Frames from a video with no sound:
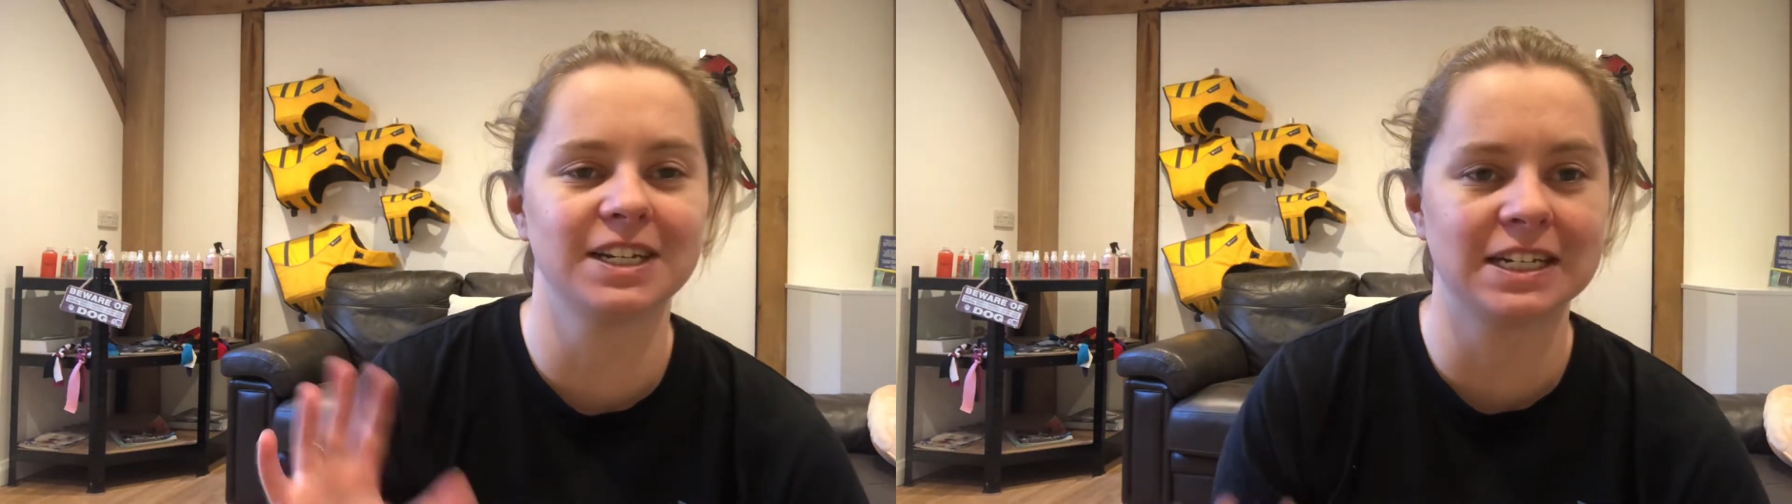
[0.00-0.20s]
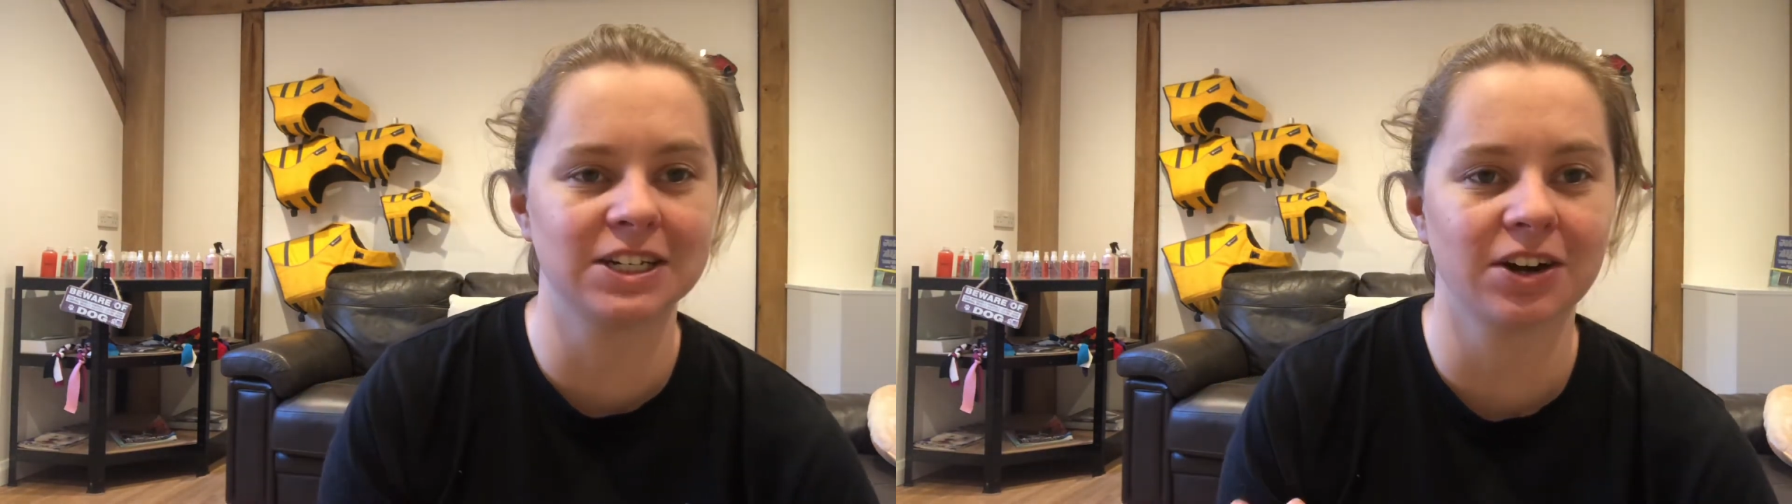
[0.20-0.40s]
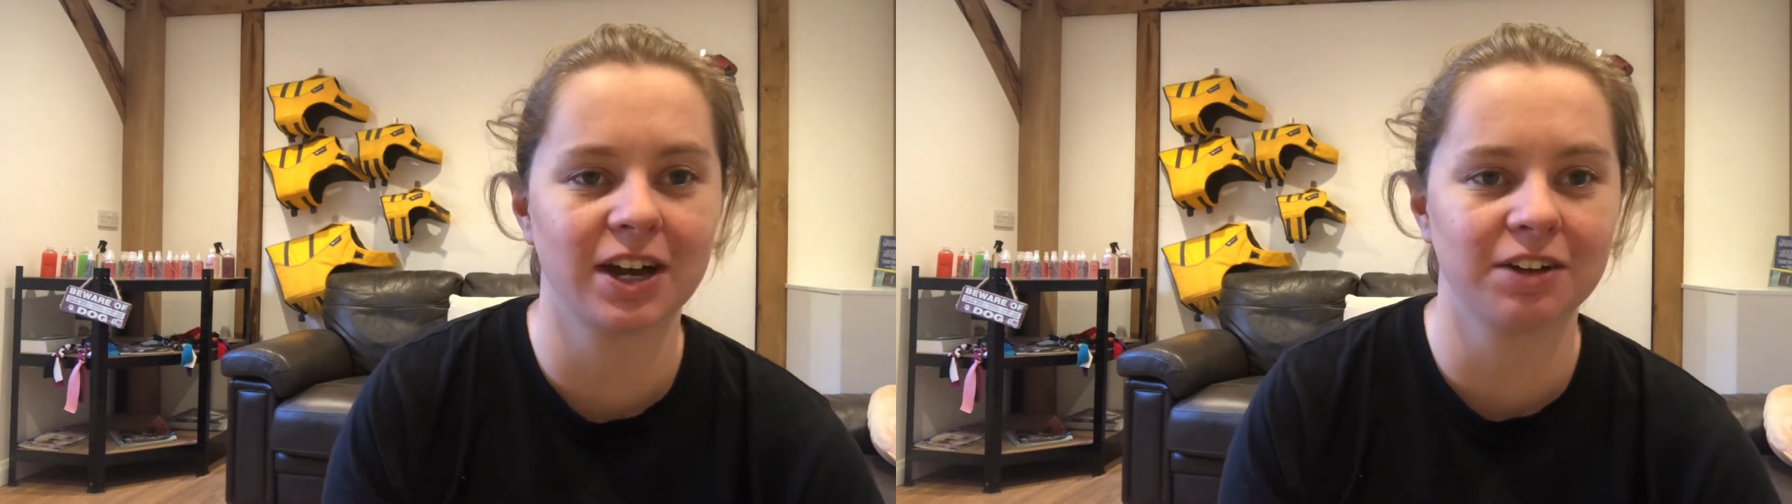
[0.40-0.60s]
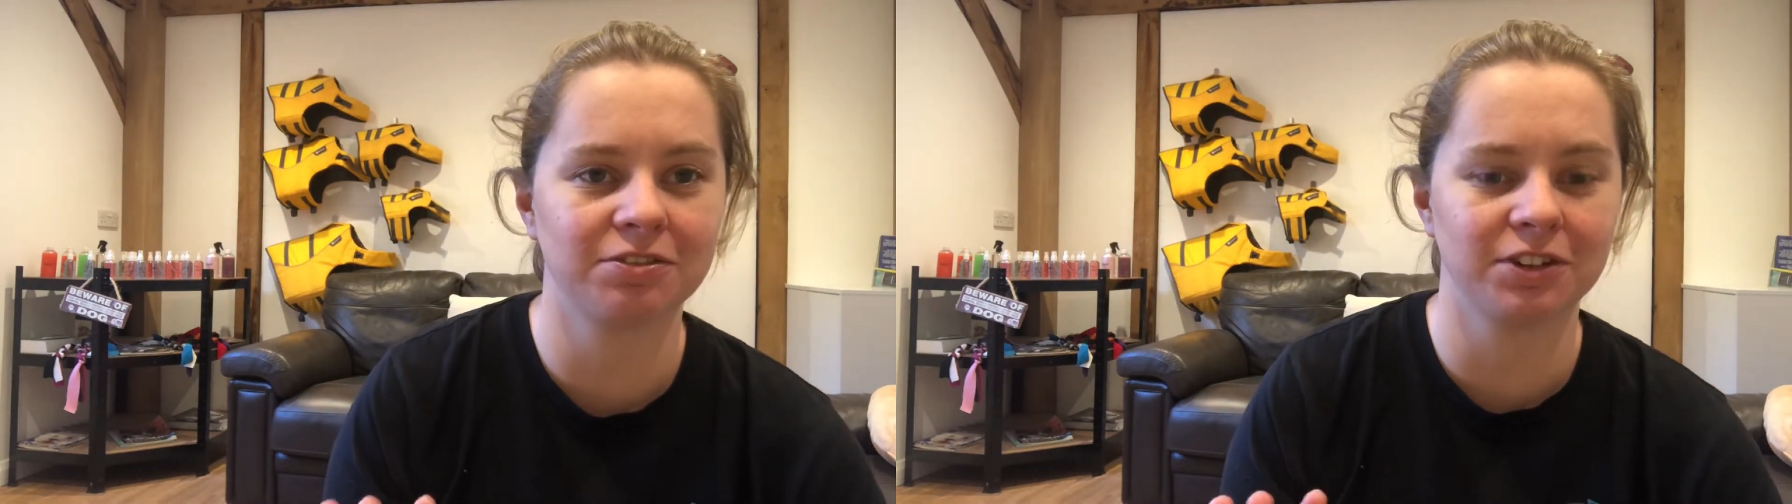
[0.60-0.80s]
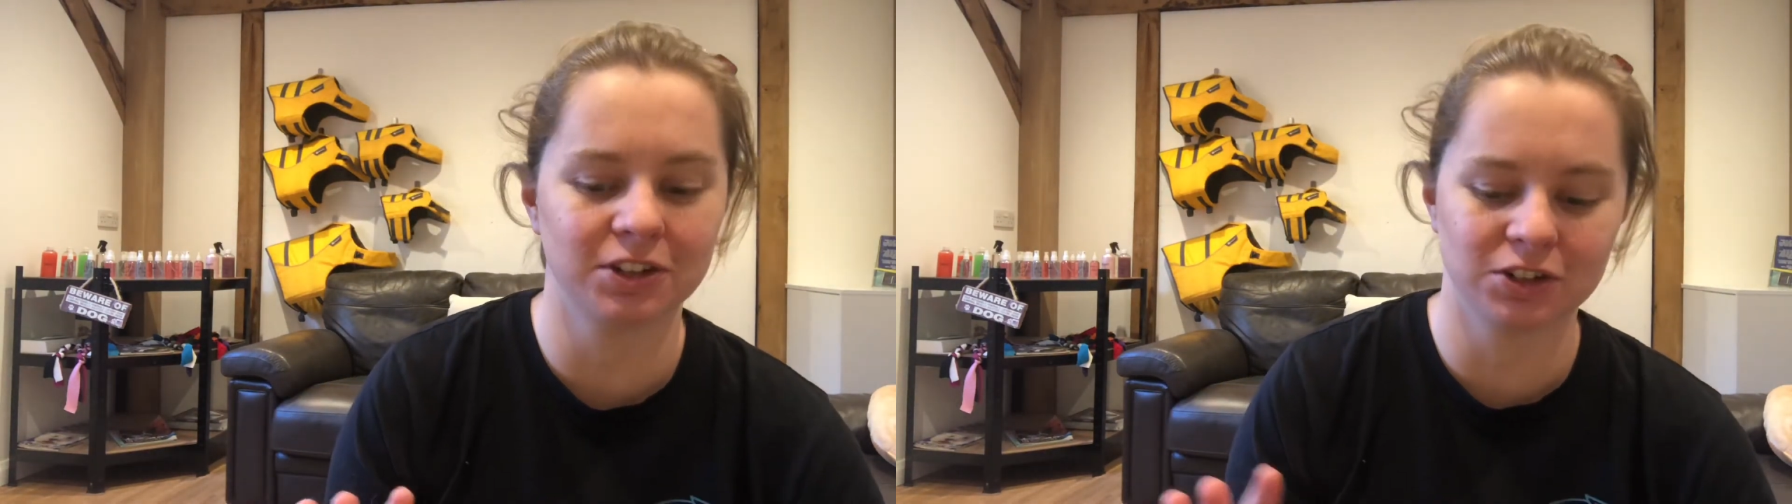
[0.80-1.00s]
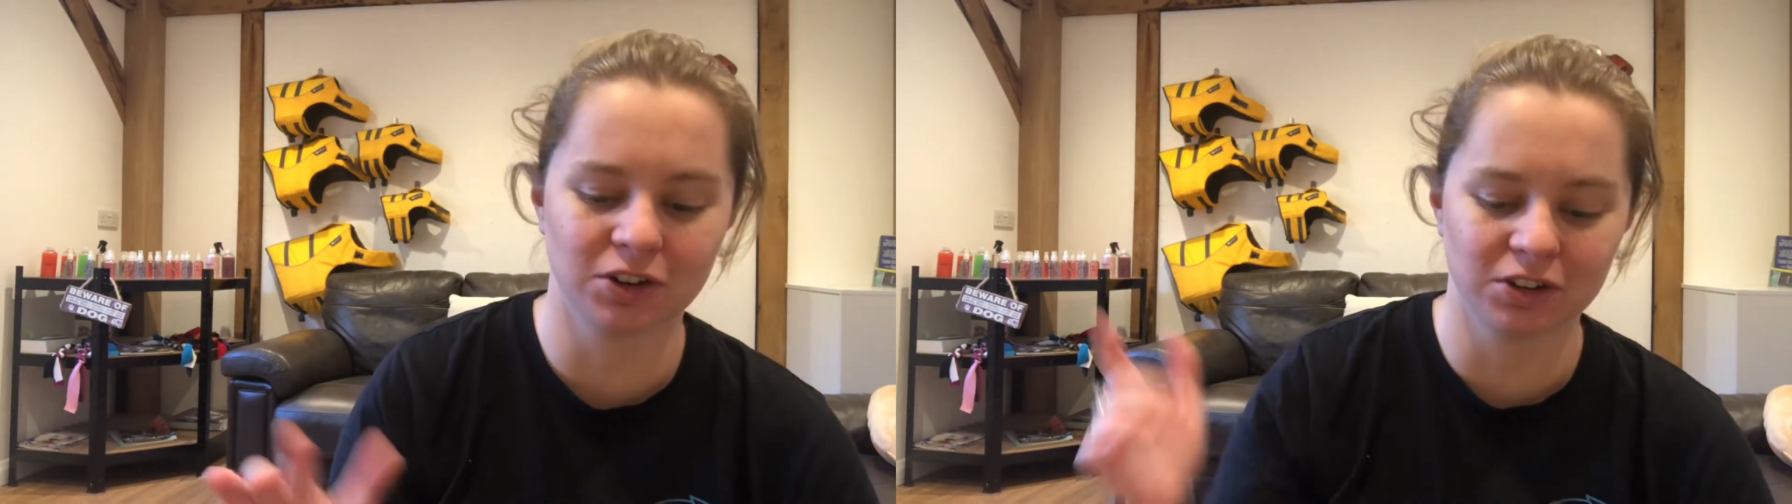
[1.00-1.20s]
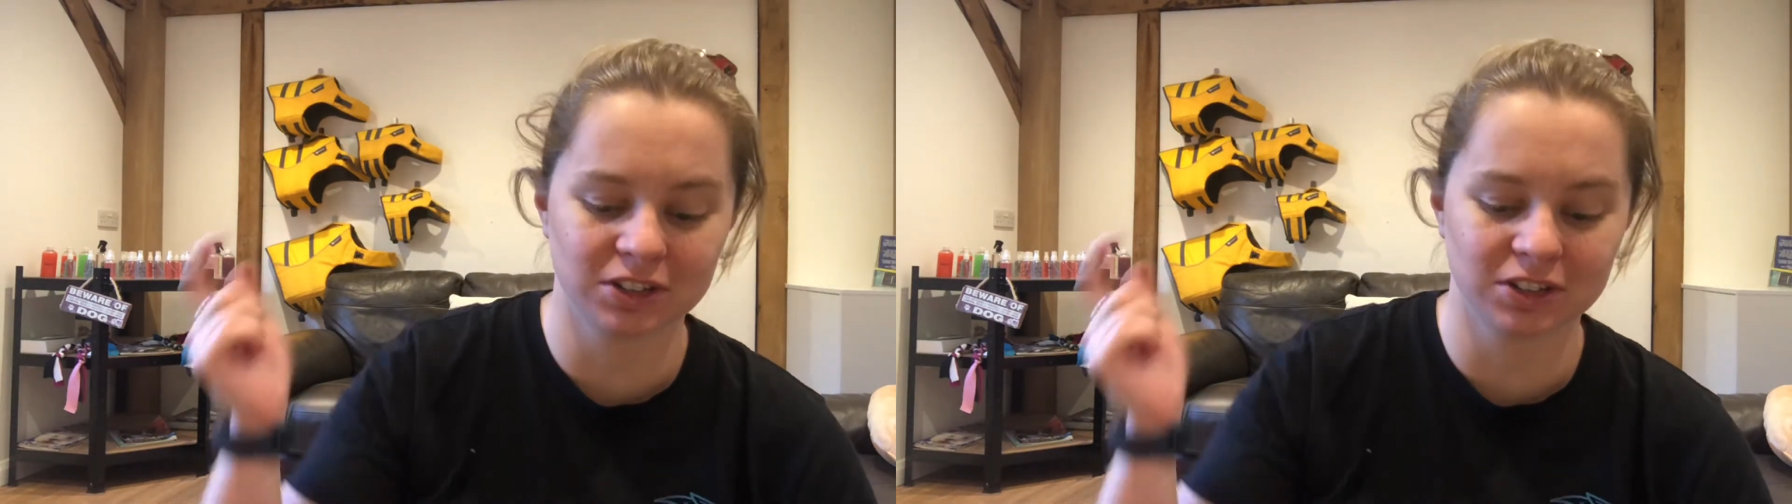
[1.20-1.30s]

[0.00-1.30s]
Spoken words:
diet for your dogs,